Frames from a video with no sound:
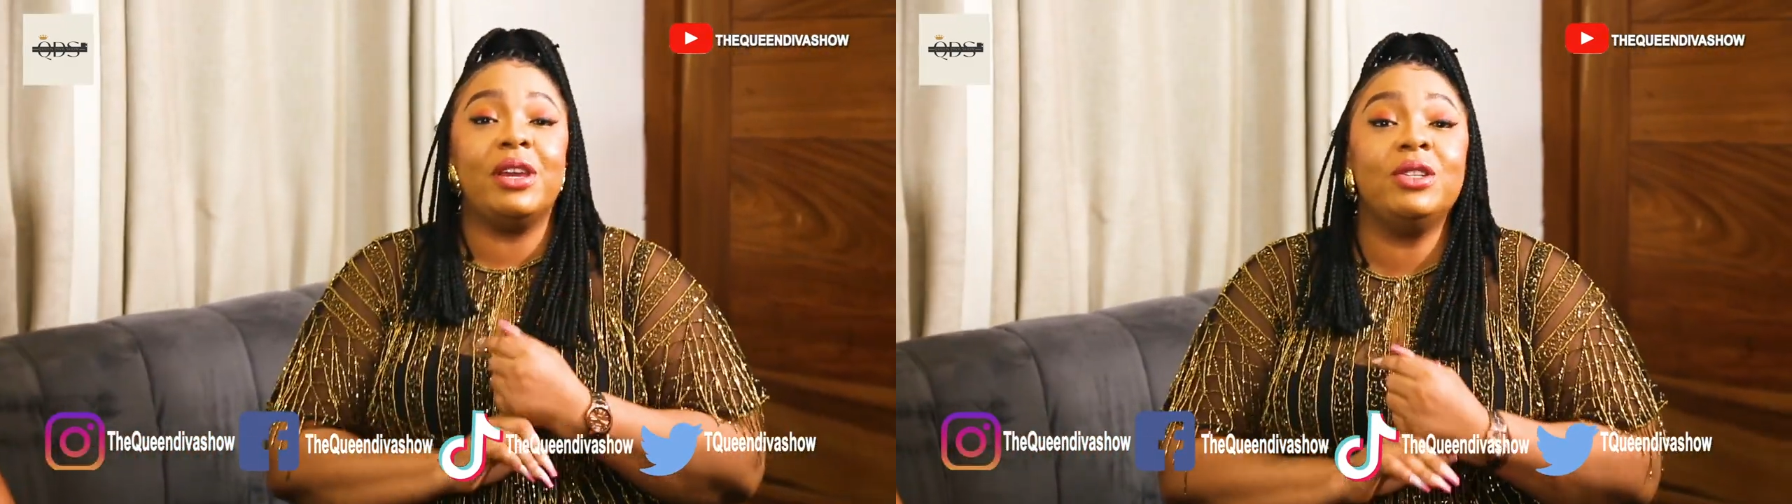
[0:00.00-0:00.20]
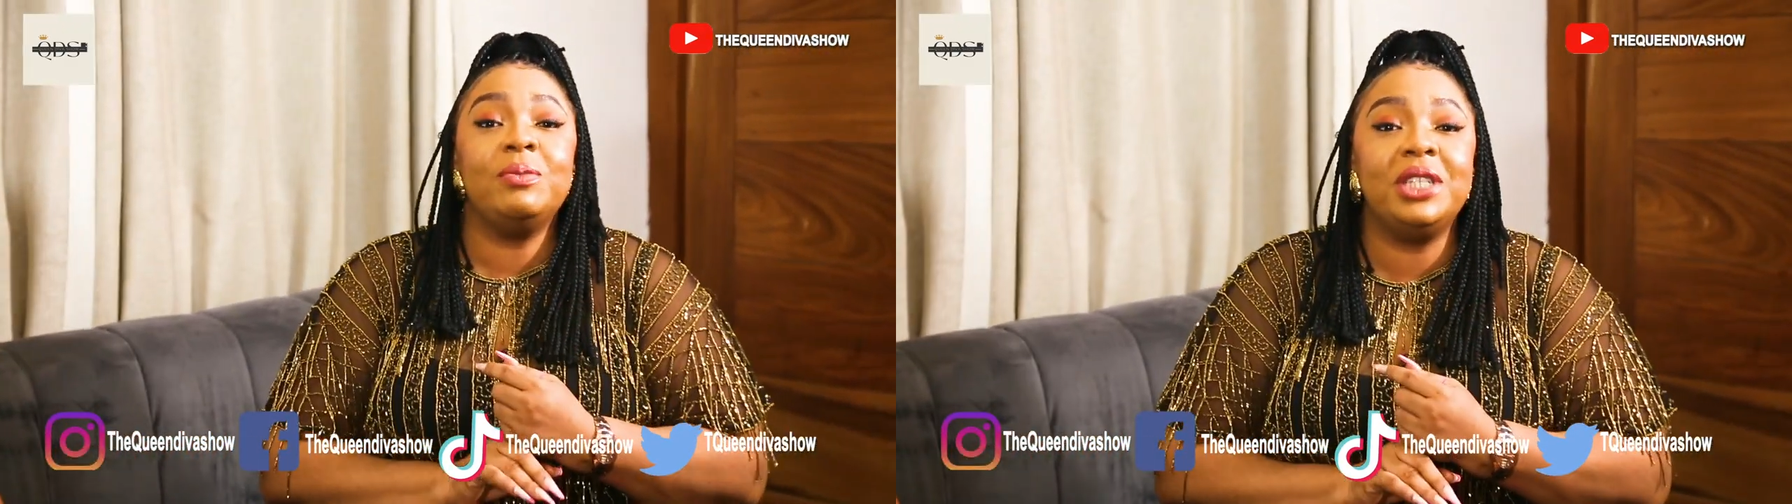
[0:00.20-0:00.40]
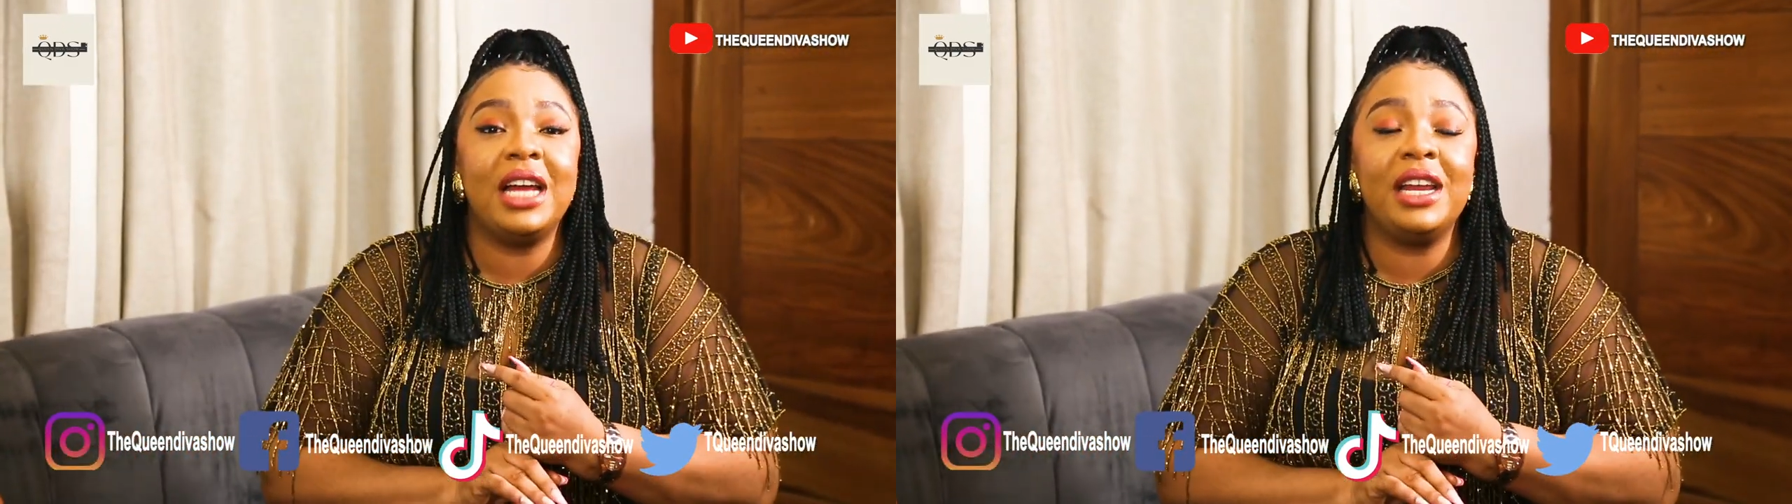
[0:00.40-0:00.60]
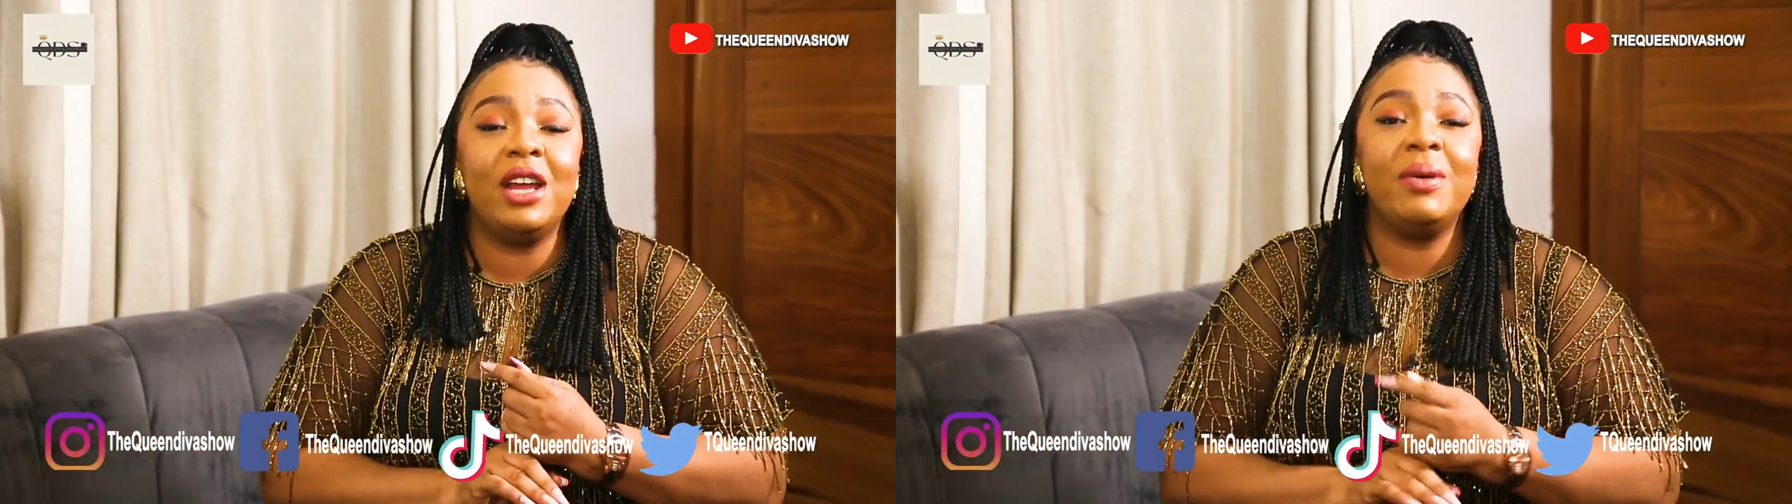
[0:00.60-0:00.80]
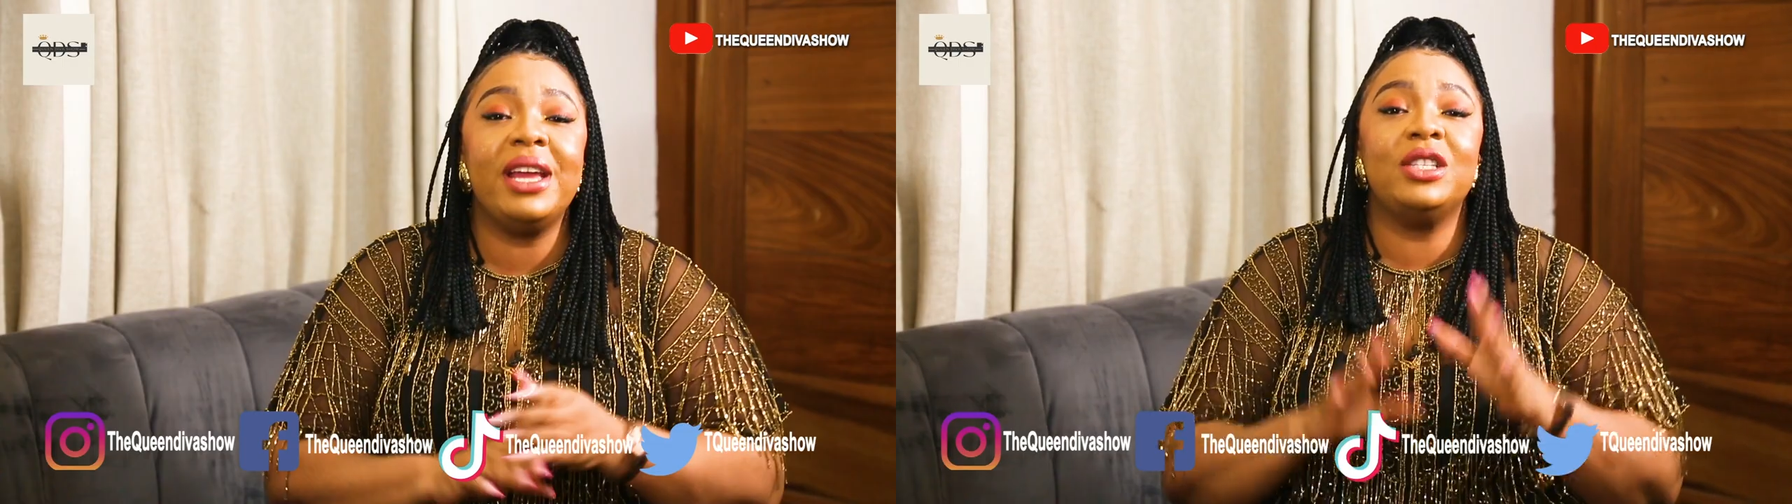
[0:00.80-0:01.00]
my YouTube
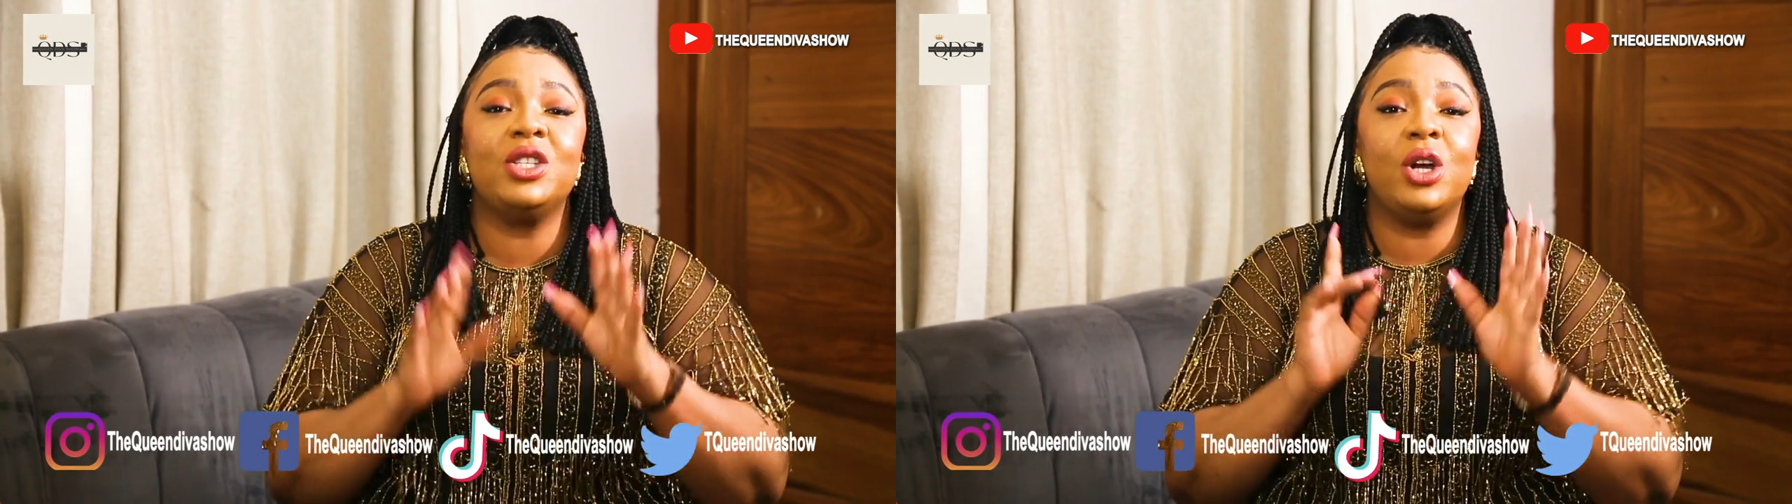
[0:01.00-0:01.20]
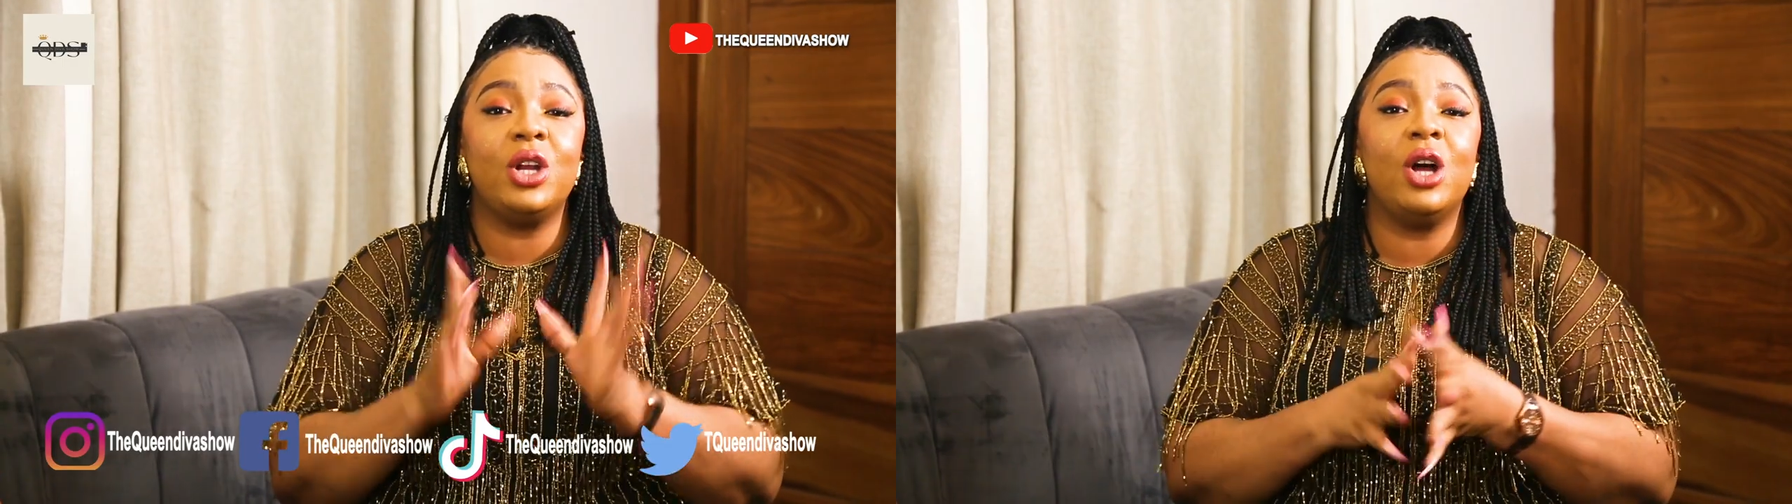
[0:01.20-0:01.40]
channel and turn